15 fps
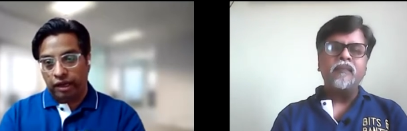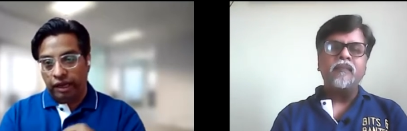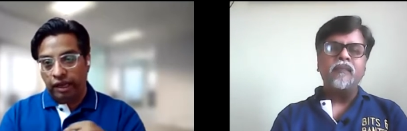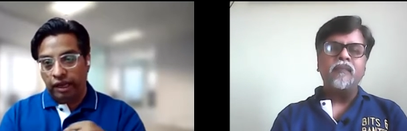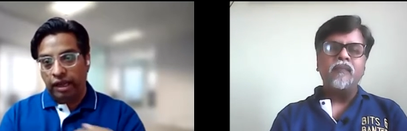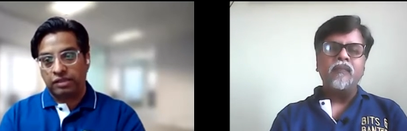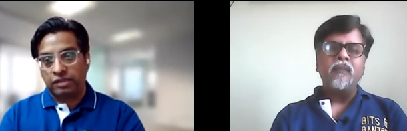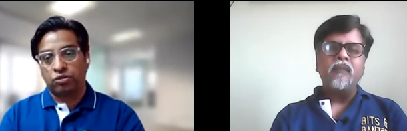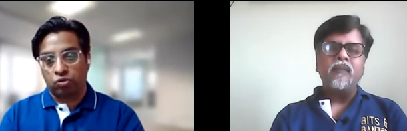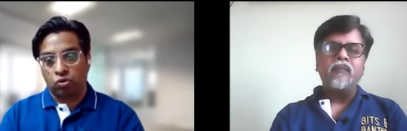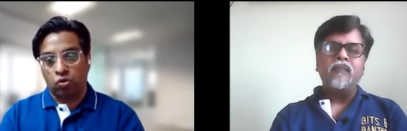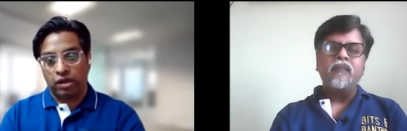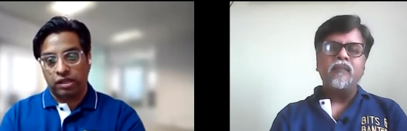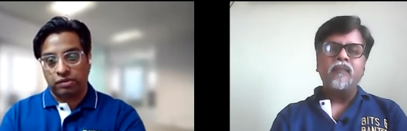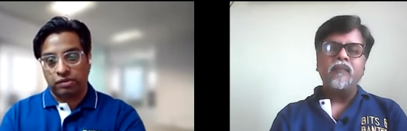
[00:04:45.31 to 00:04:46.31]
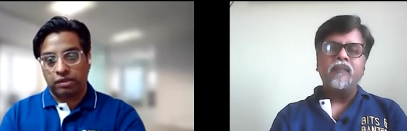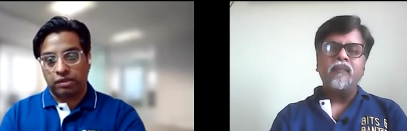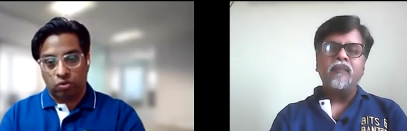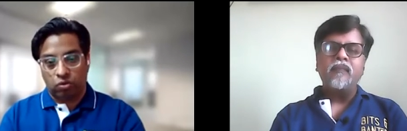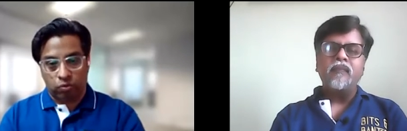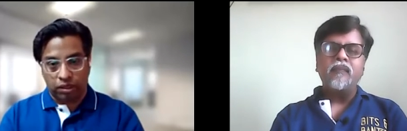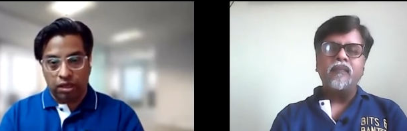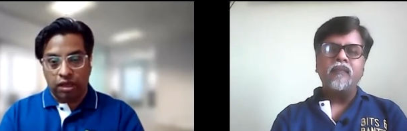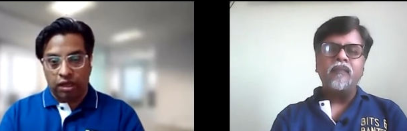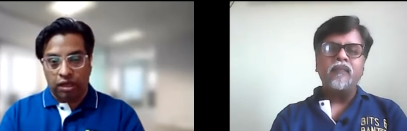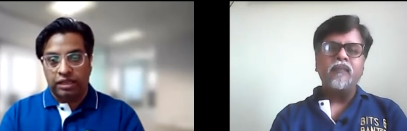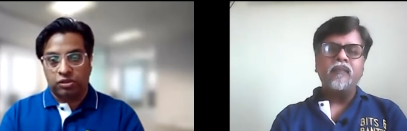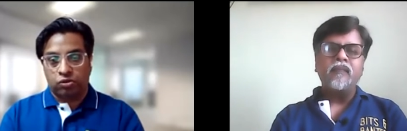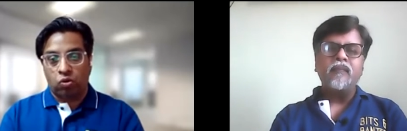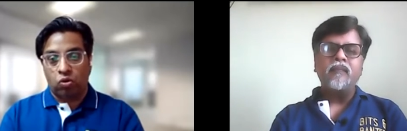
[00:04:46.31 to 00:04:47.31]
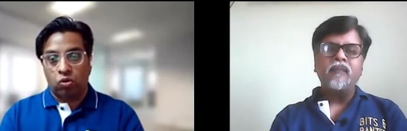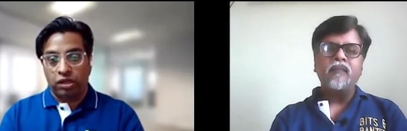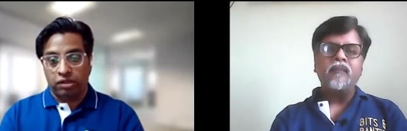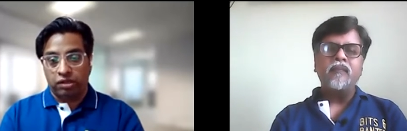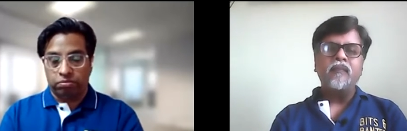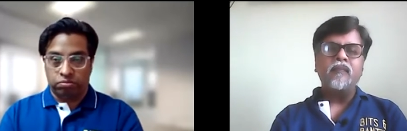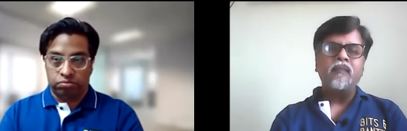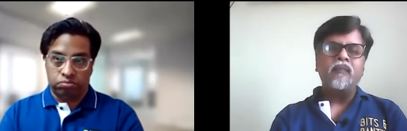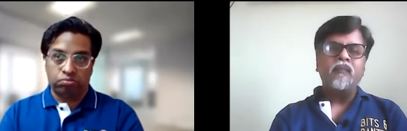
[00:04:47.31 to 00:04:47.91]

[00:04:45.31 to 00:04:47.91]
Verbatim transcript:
Speaker 1: He has to score as well. So we he scored, he